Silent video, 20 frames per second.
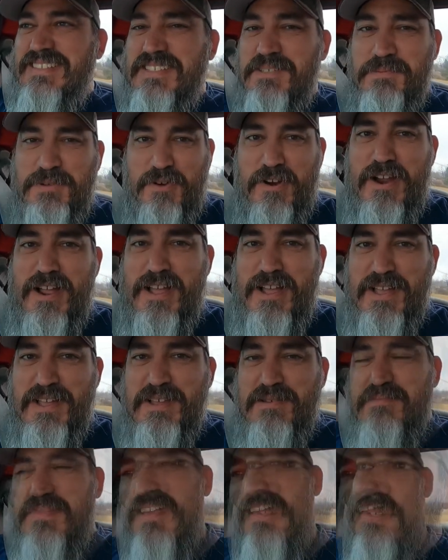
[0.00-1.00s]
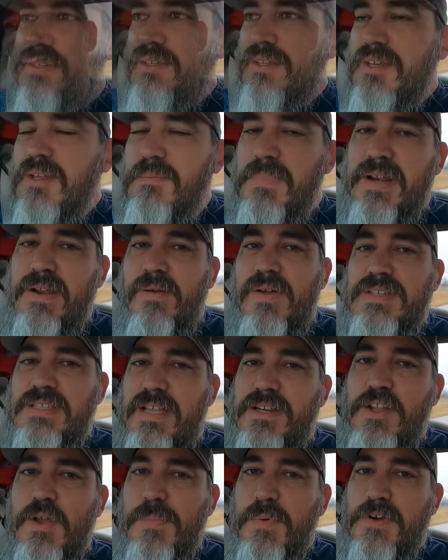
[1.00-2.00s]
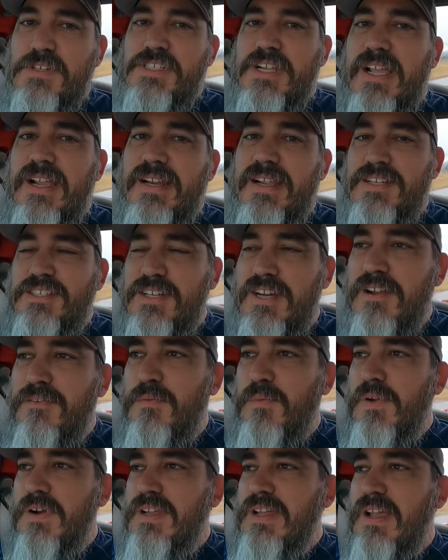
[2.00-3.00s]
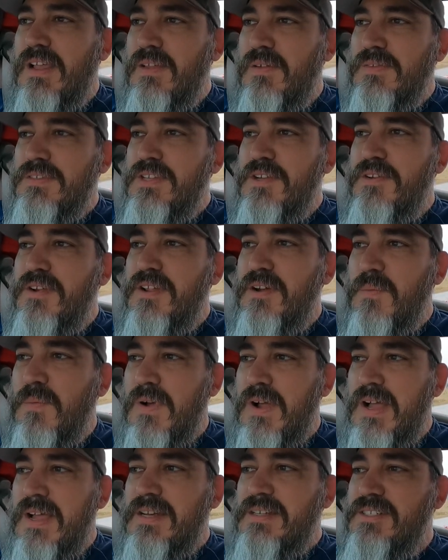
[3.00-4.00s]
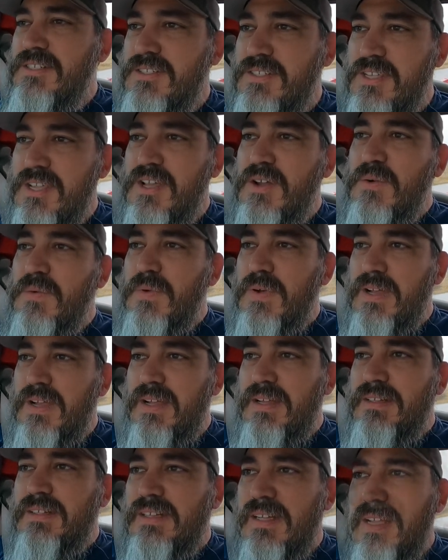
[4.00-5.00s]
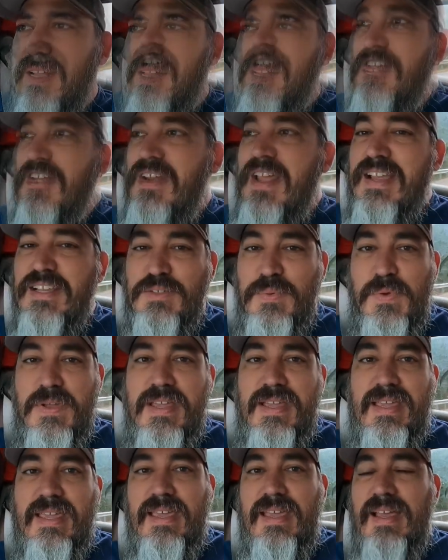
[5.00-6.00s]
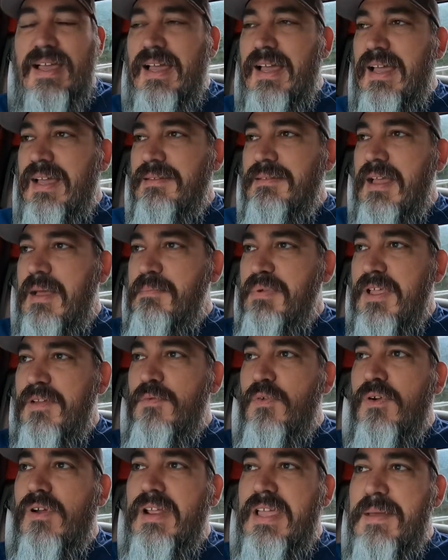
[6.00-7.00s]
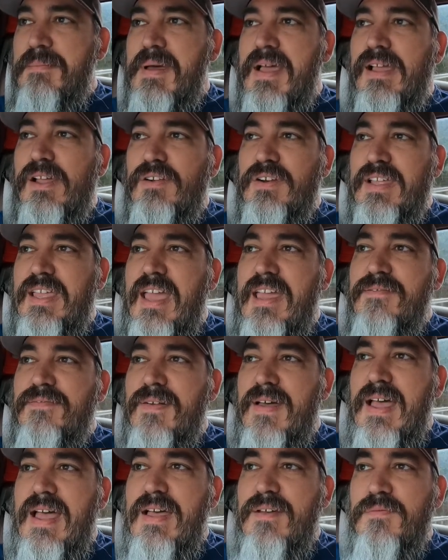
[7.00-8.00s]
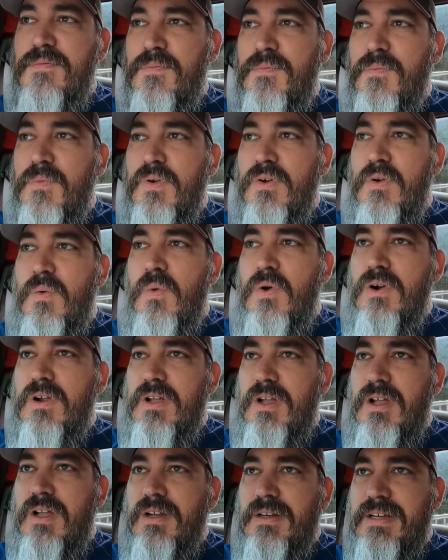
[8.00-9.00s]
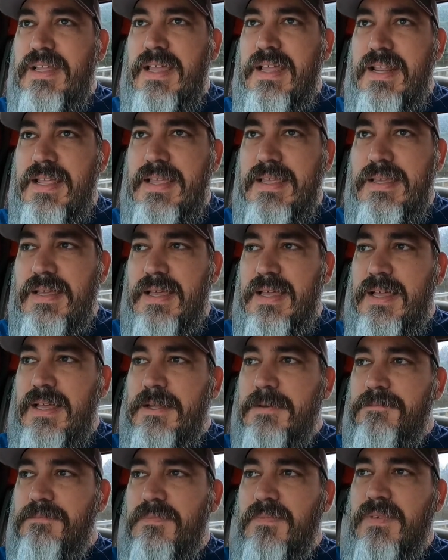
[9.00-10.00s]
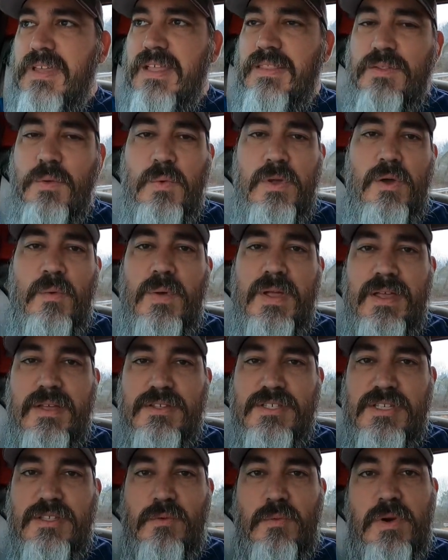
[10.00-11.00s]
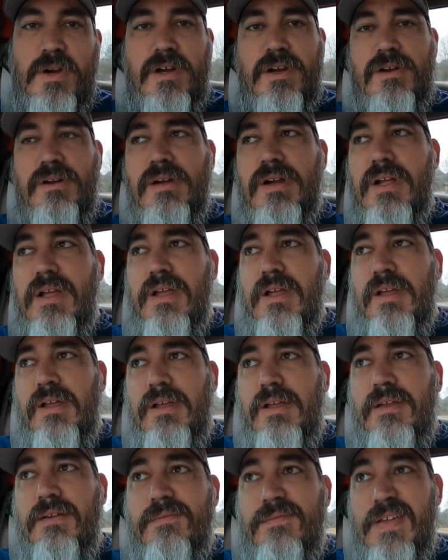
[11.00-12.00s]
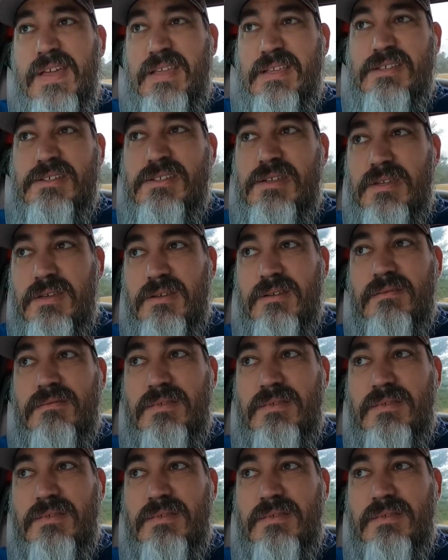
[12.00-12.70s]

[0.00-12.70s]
Subscribe. But anyways, I do appreciate each and every one of y'all that tune in and watch. So, uh, so next week, uh, I believe we're going to get back on the K five. We're going to work on getting uh, getting the wheel wells in the rear fixed.